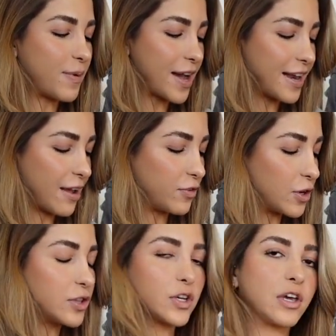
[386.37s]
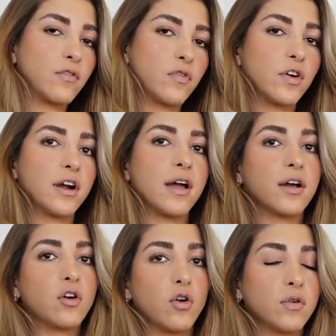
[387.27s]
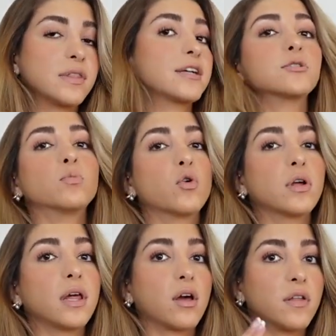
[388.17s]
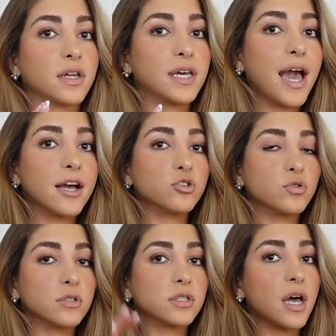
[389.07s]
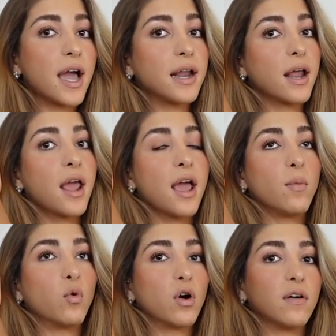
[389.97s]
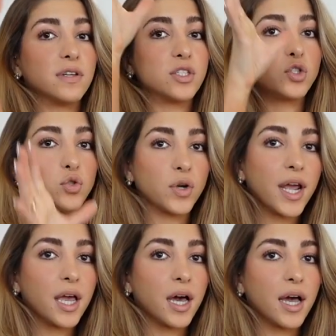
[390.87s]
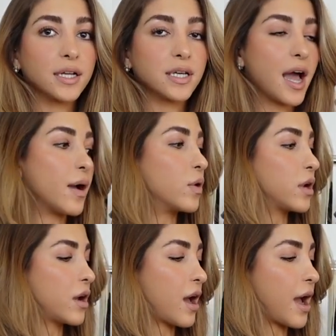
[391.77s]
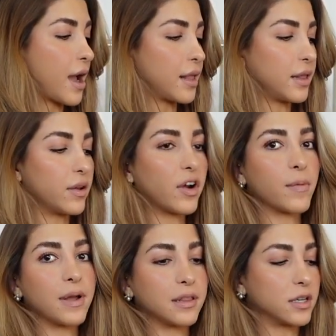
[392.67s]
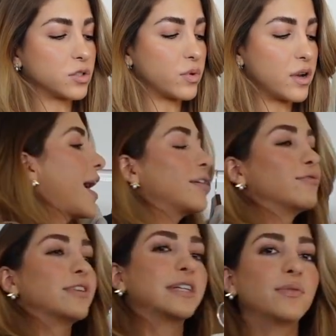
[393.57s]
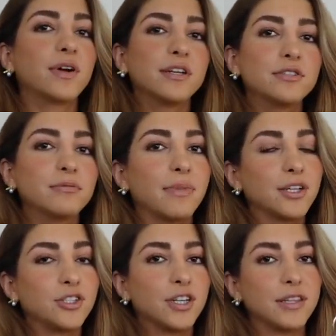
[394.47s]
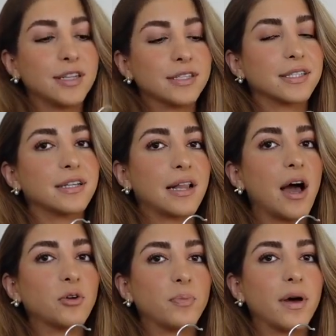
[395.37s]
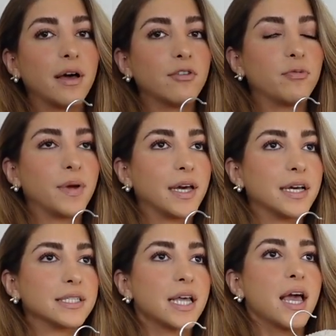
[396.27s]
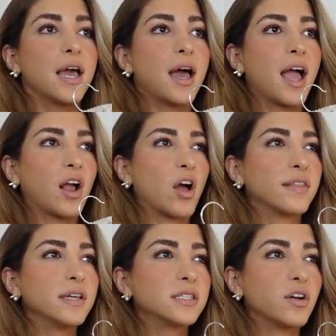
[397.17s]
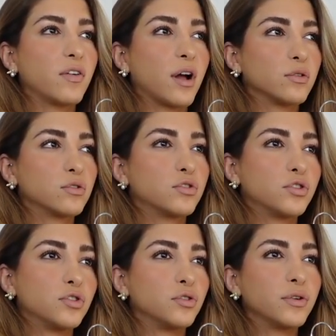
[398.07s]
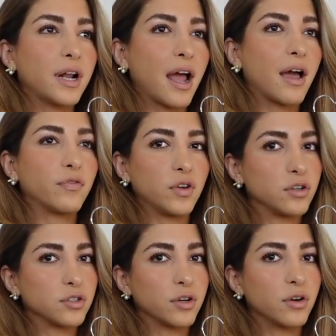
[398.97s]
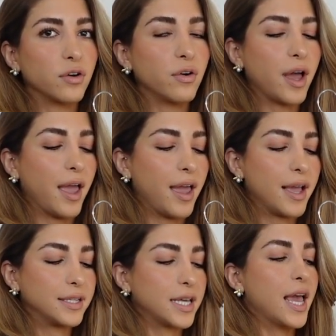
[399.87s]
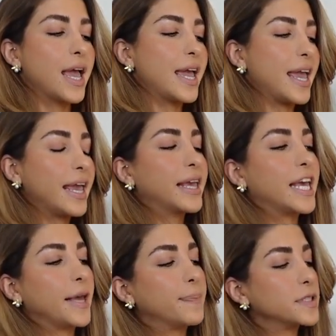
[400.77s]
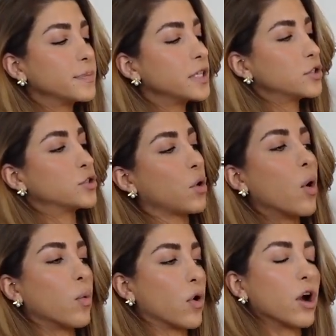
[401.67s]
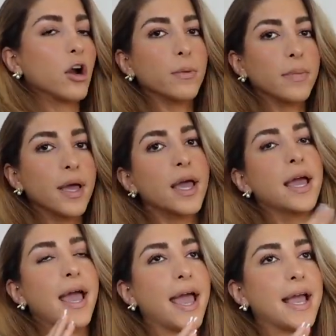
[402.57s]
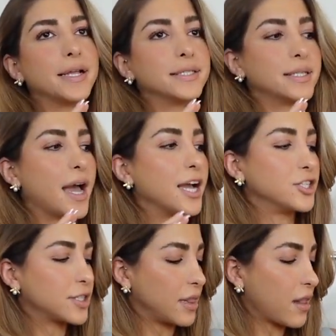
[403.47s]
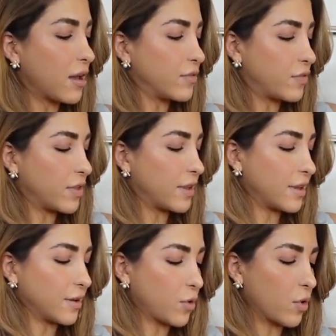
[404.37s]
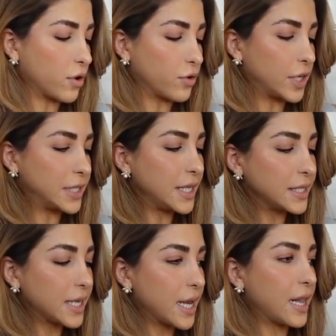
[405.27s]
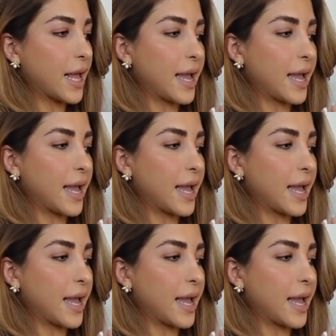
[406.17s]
But if you're looking for a coat that's more like on the casual side, more of a straight cut, I would highly recommend this I really wanted to mention this cloud puff because I got this around 2.5 years ago, and it keeps me so warm, and I just love the corduroy detail.